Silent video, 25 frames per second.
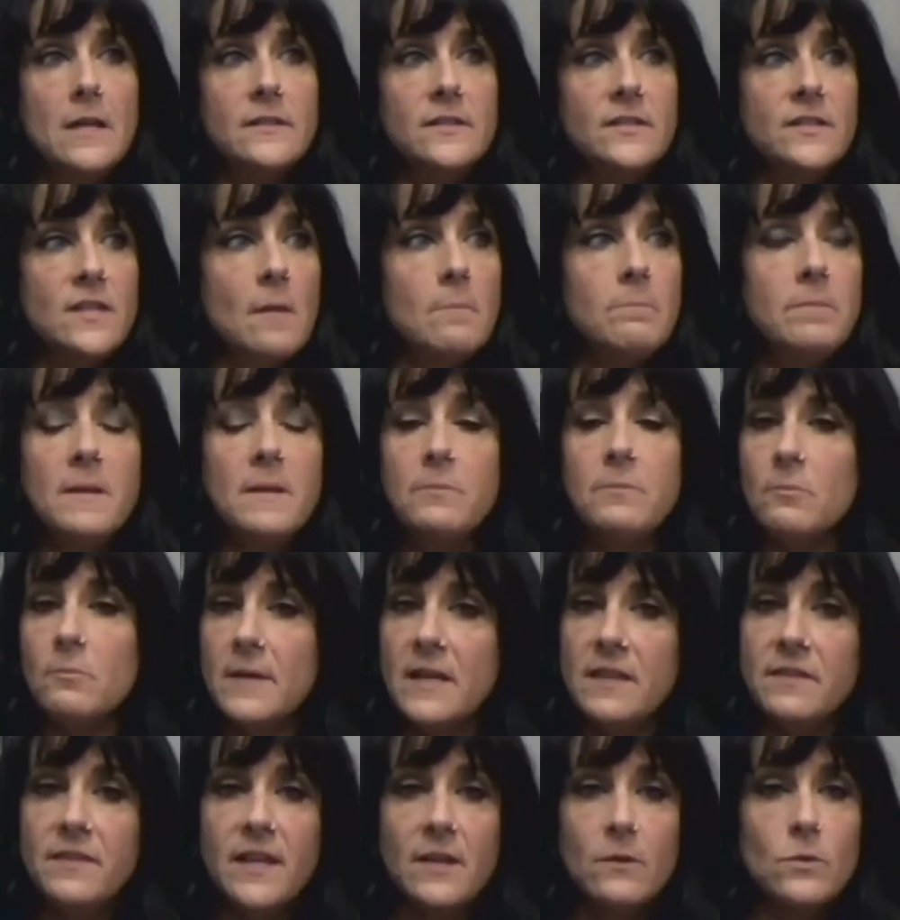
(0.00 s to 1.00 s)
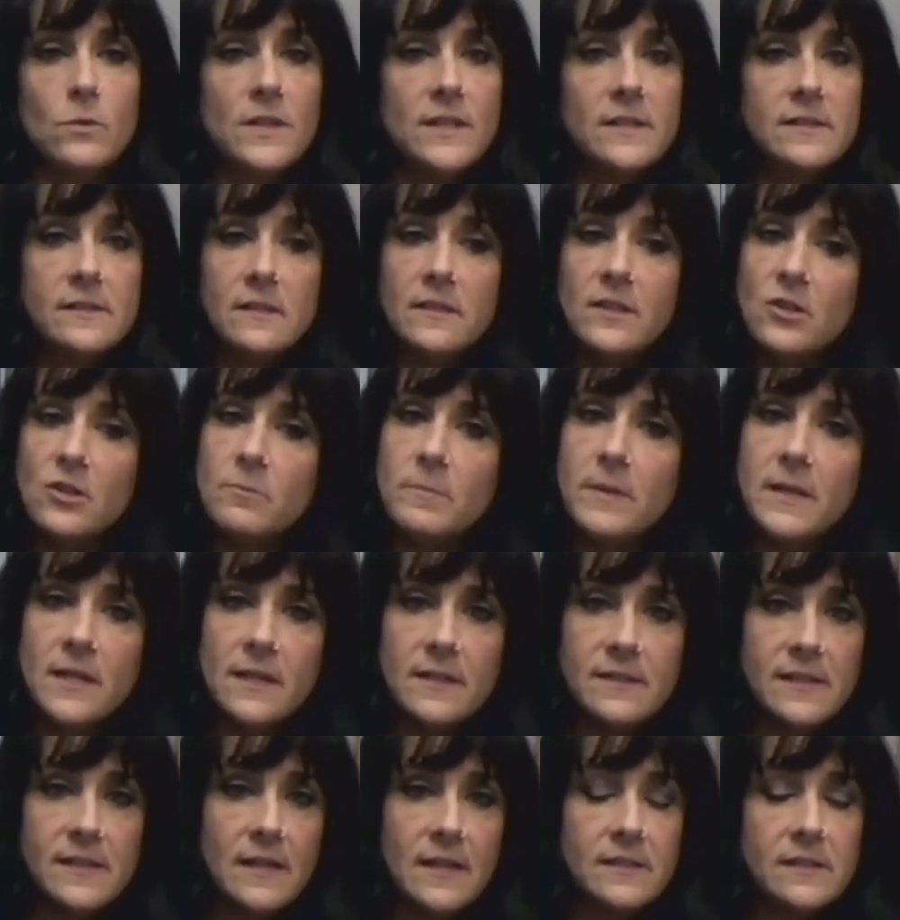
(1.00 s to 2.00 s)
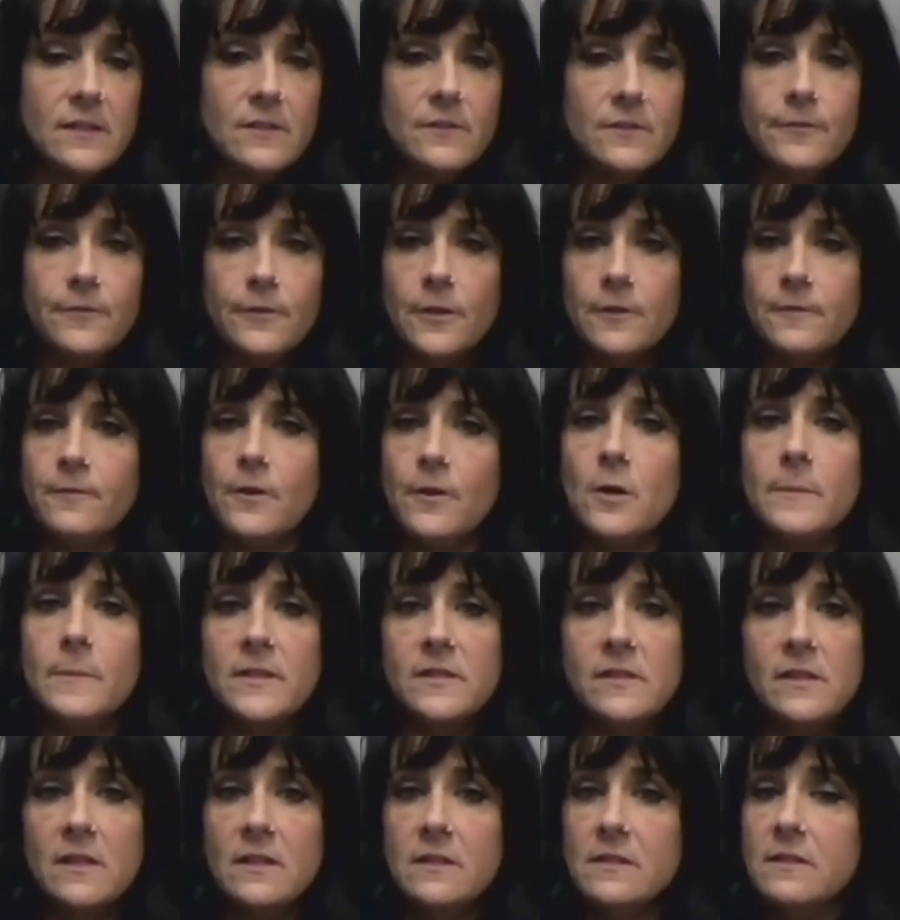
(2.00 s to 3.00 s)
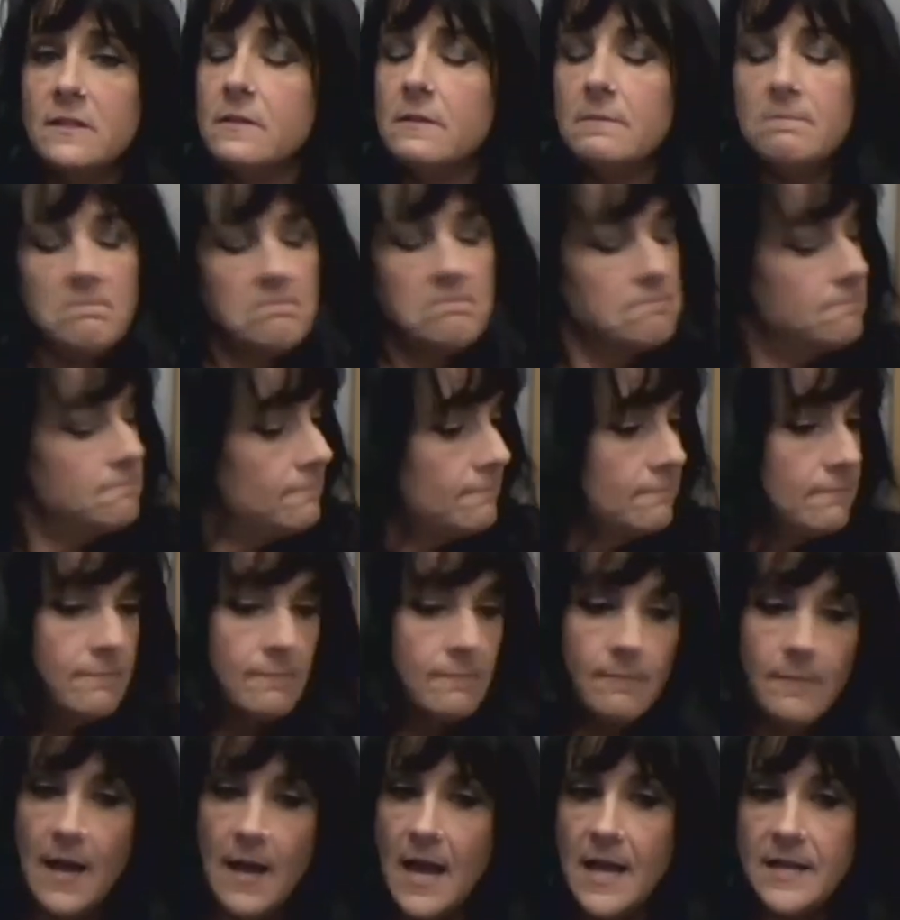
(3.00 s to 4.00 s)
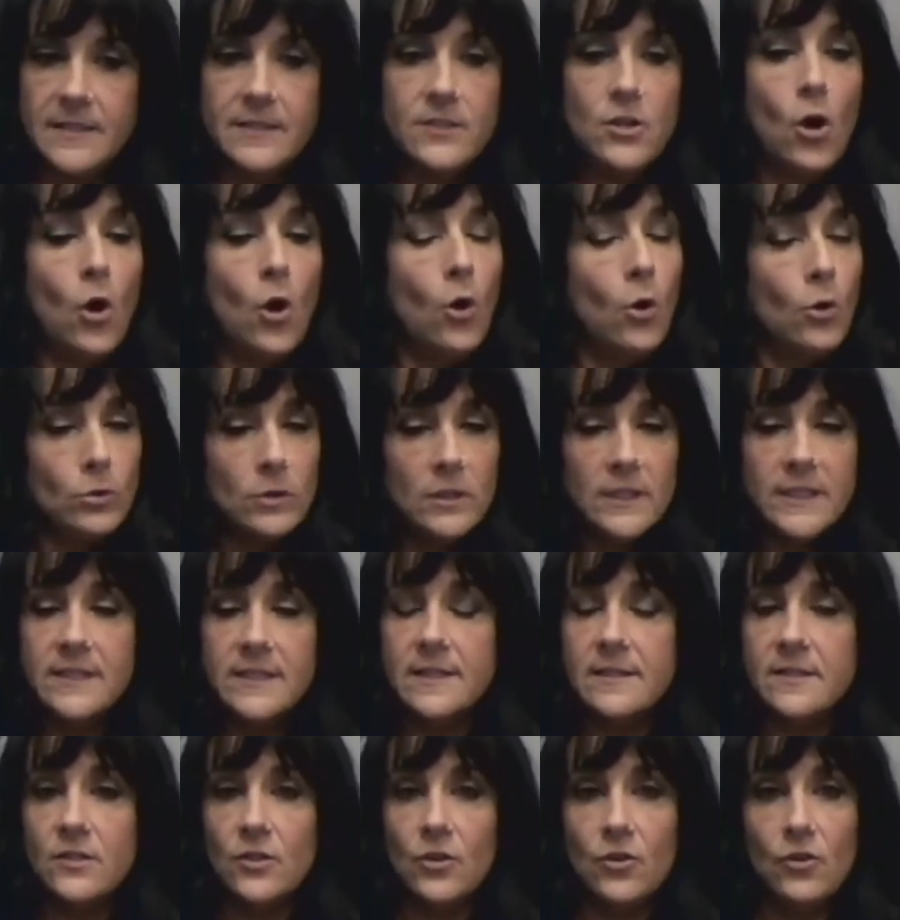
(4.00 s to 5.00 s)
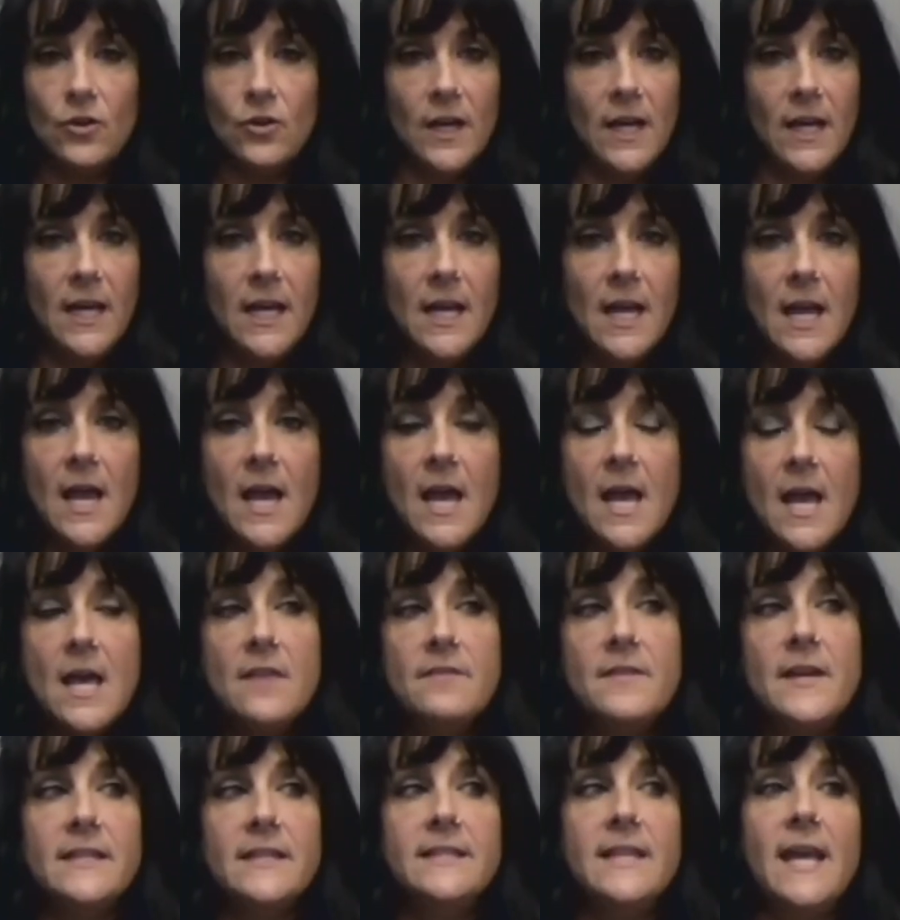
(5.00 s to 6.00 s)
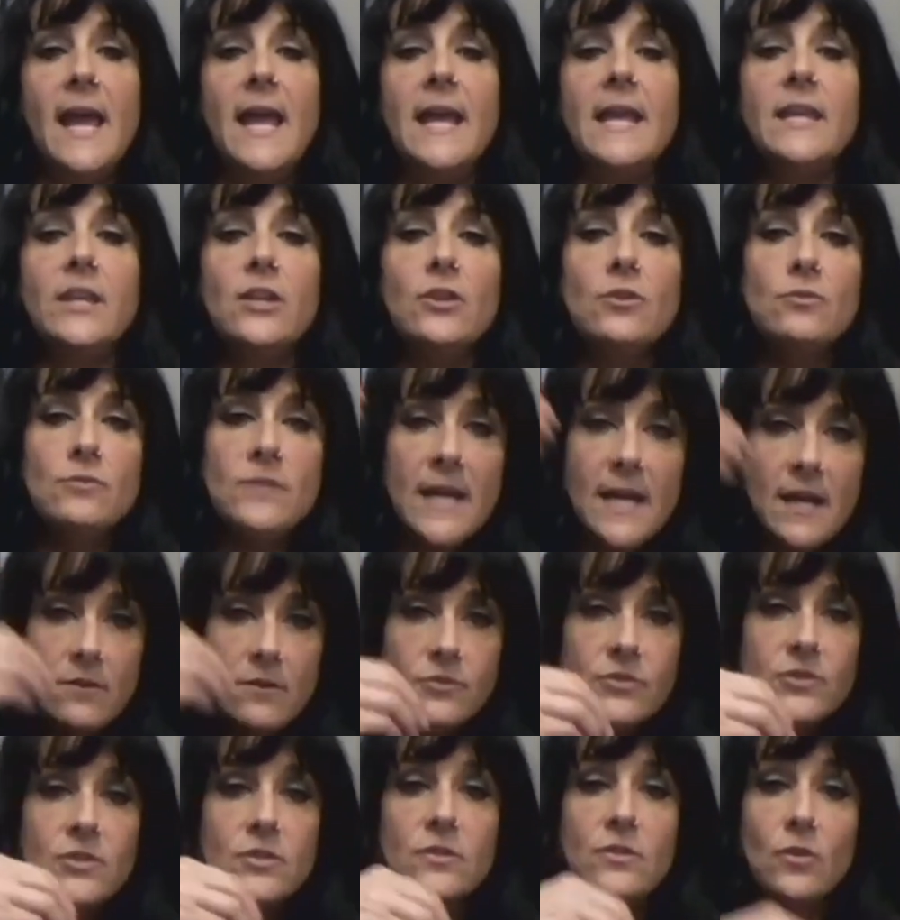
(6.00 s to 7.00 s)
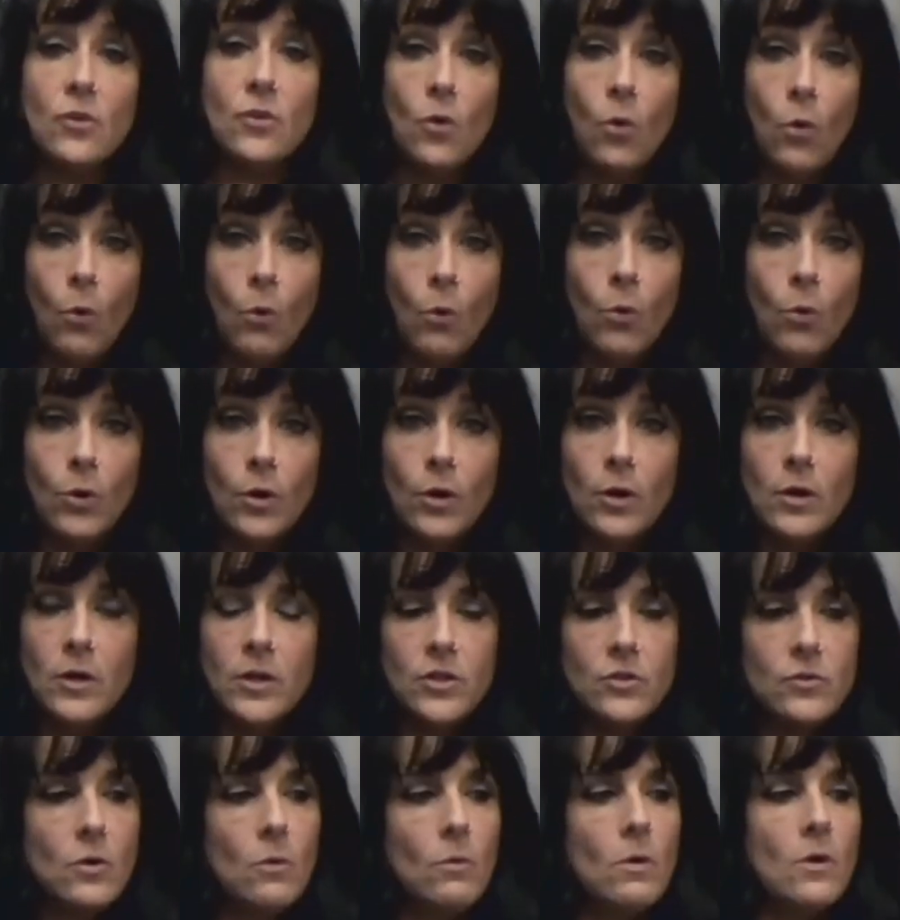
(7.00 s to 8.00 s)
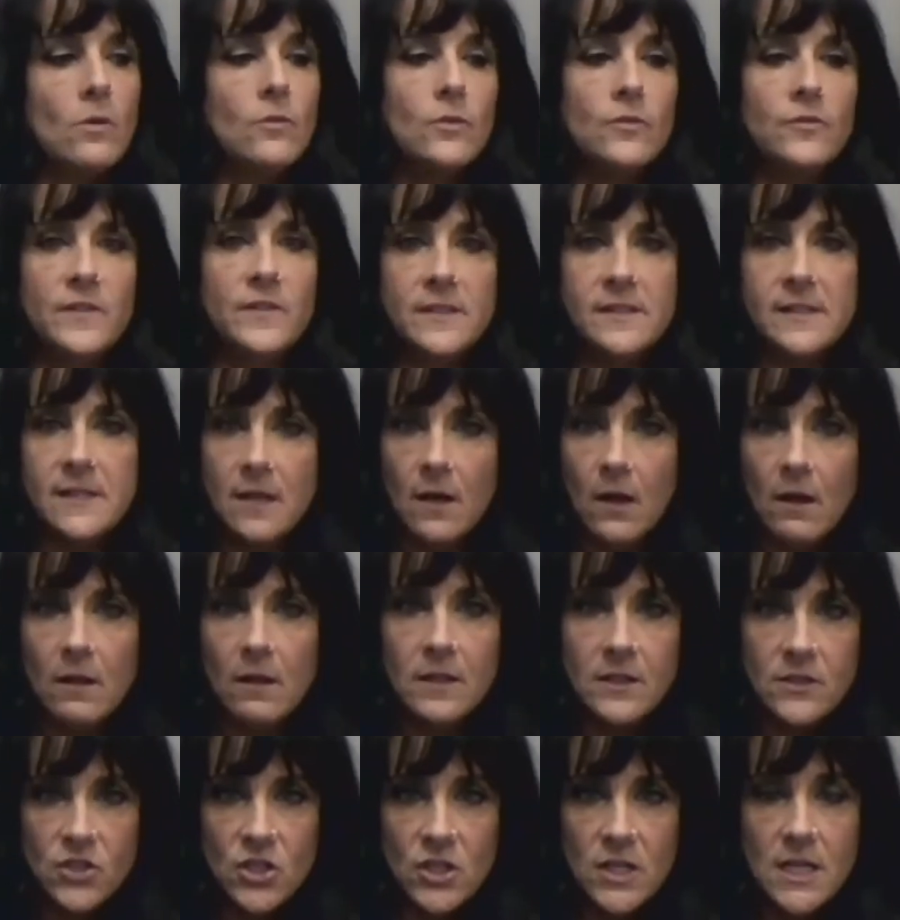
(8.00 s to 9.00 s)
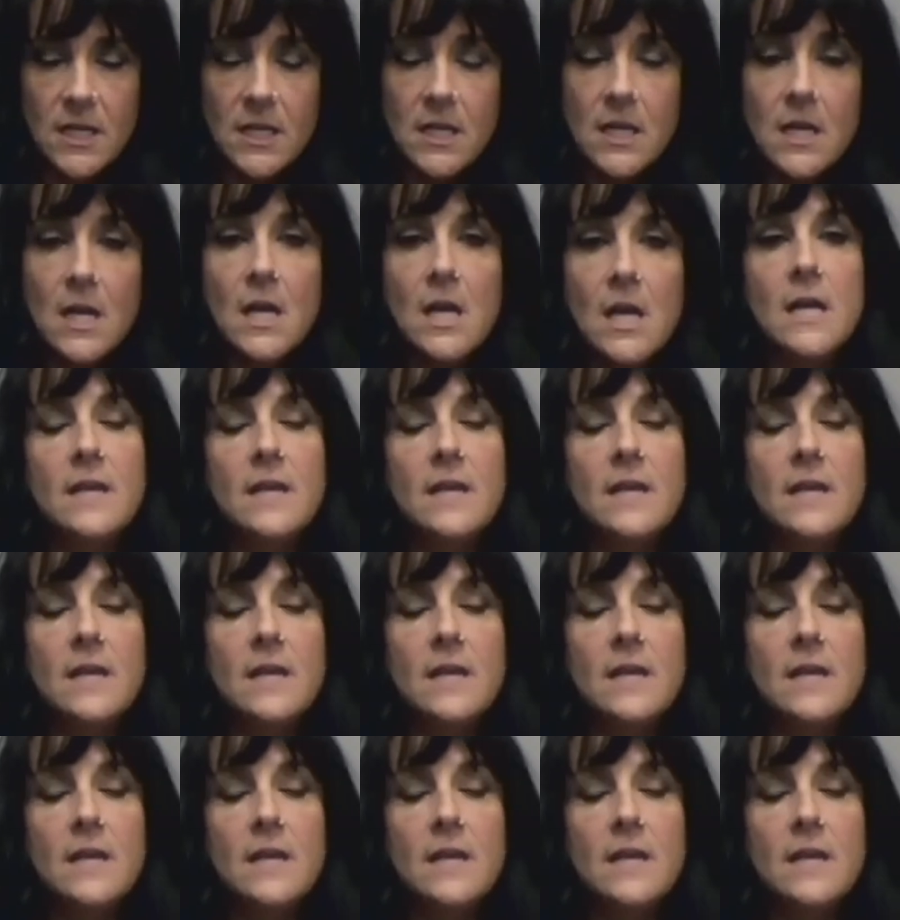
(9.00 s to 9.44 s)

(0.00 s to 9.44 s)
Some people may think, well, it's a little bit excessive for a pharmacist. I totally disagree. They take you down to the core. You go over physiology.